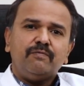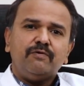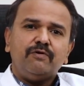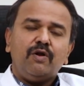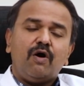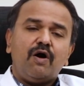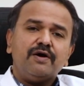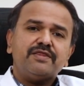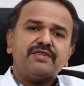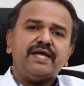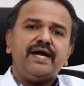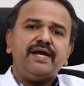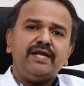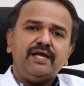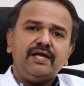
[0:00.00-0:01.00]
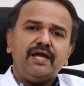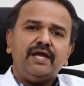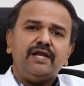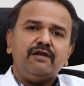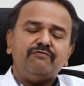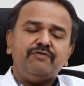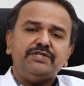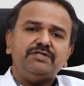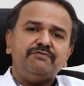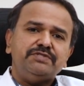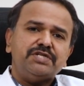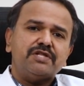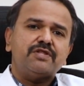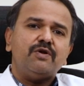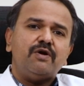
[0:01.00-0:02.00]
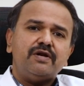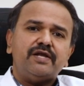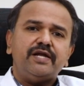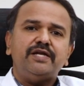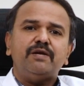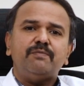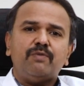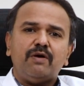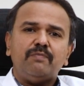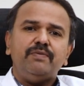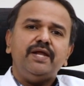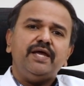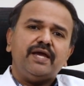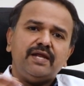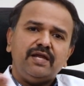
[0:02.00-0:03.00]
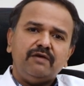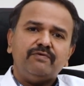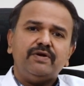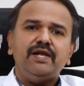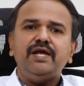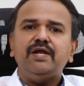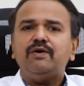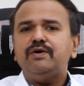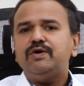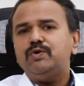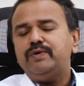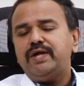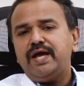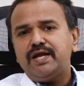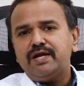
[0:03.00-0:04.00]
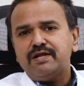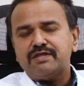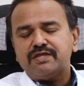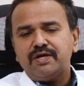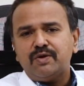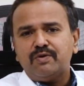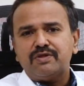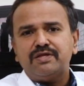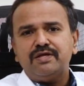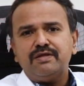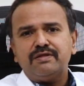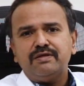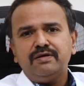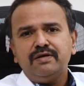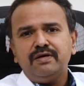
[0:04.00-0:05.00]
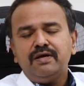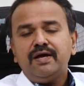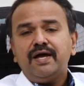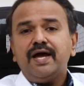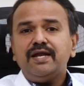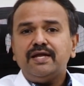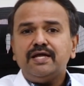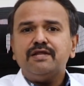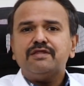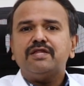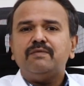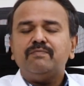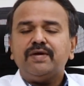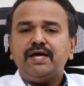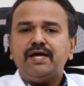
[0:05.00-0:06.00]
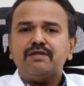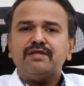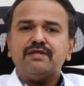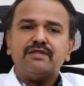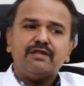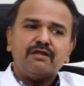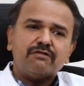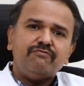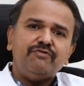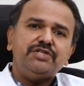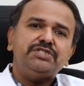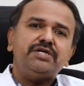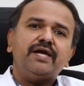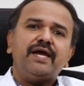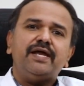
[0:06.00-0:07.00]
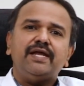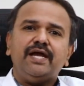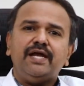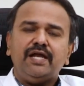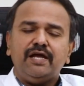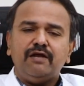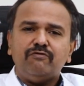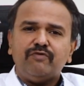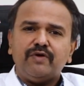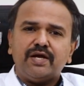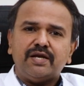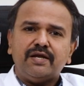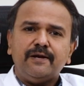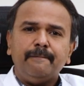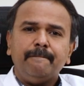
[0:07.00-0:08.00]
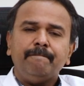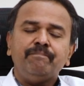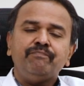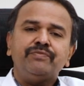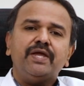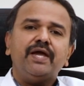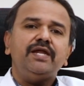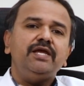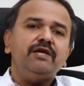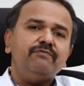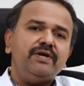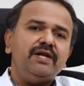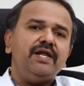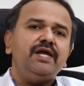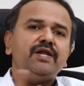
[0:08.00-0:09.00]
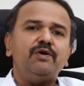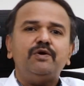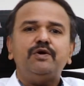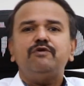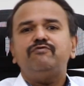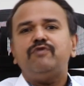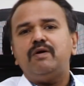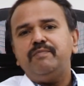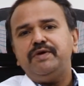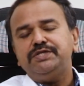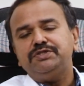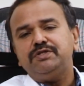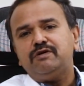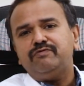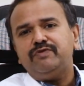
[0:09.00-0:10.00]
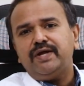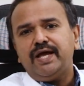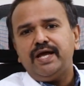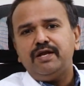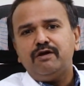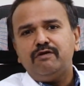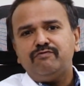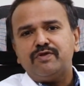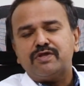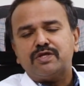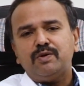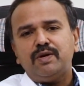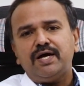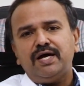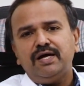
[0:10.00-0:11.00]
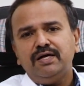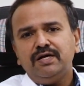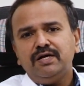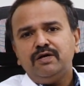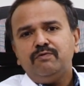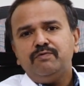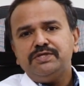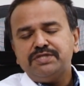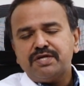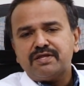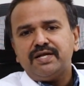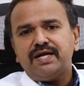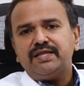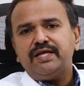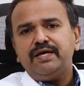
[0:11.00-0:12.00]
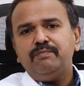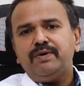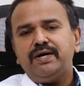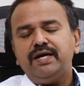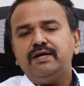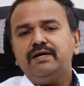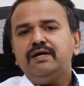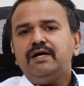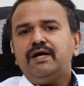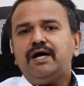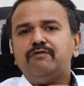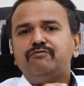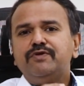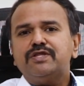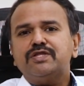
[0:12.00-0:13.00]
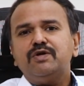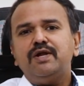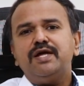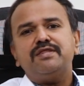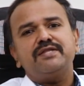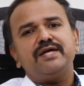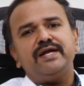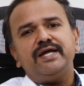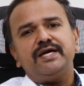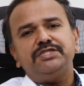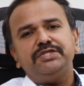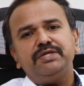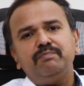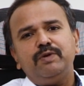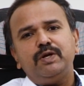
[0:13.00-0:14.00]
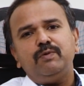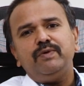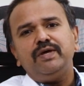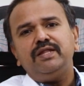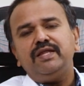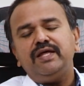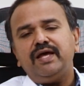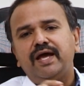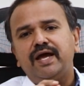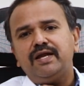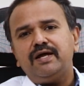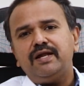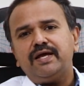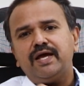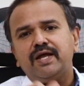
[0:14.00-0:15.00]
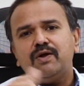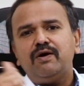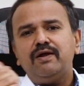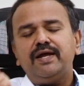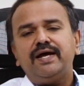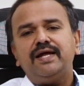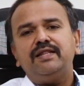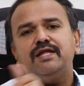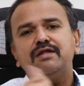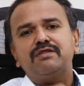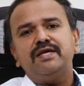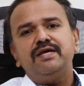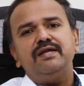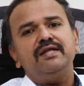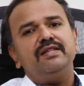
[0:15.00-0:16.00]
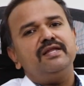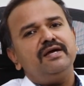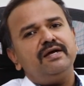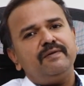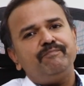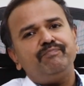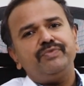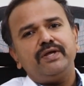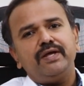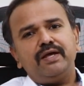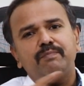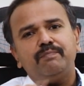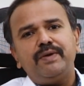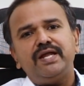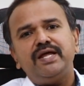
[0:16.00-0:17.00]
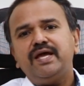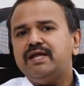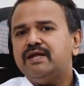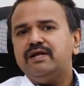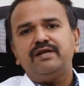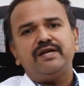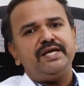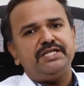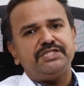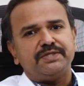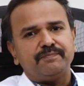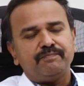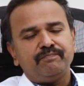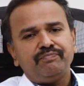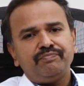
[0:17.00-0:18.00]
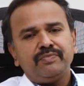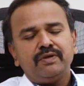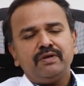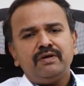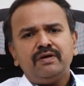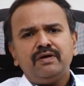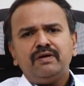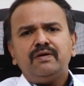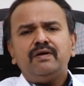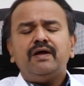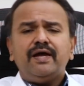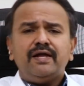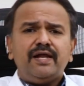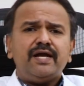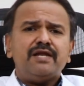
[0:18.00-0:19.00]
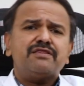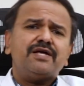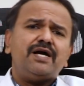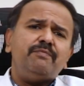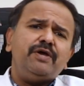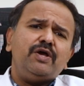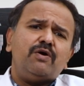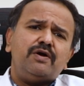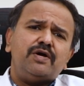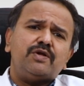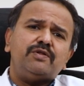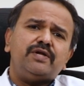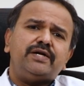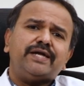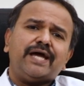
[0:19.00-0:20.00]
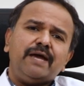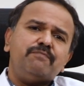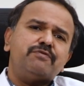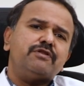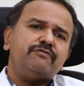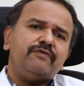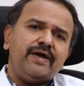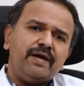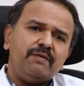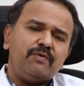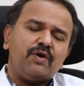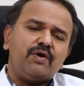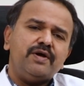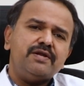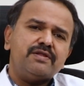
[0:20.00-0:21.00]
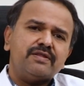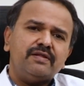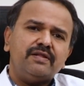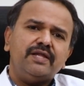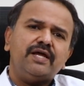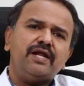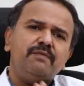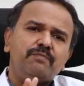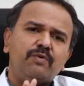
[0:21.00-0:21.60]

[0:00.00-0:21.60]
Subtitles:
Long-standing anal fissure which is not treated properly can even lead on to an anal stenosis, and in some cases this fissure can get infected, can even lead on to formation of an anal fistula, which is nothing but a fistulous connection between the anal canal and the skin in the perianal region. And let's coming on to the types of hemorrhoids. There are